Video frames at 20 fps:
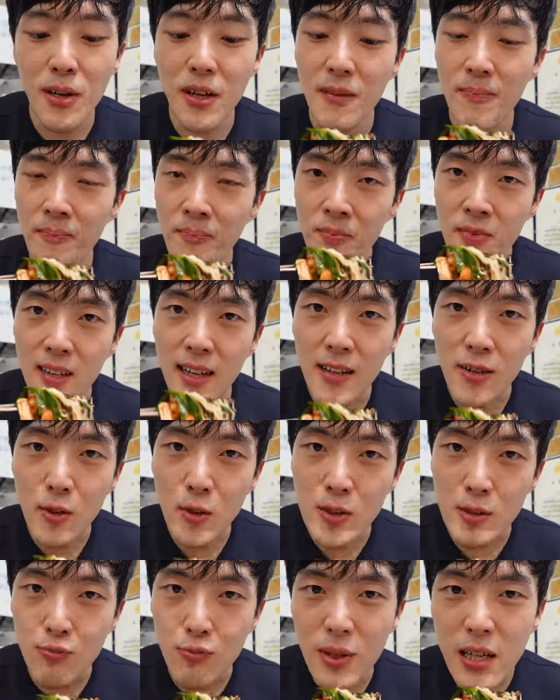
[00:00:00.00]
but that
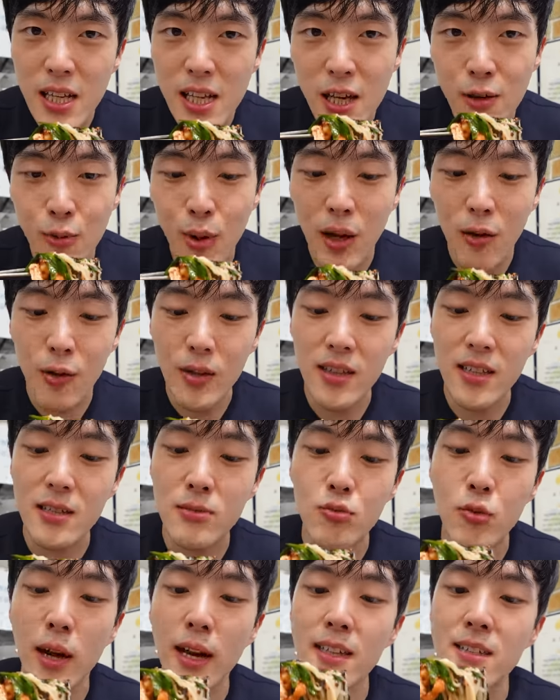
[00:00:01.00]
goes really well with
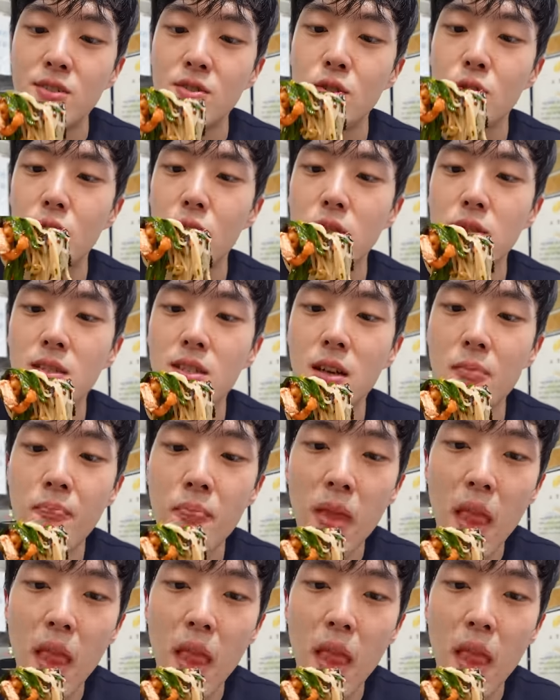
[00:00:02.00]
this rice noodles.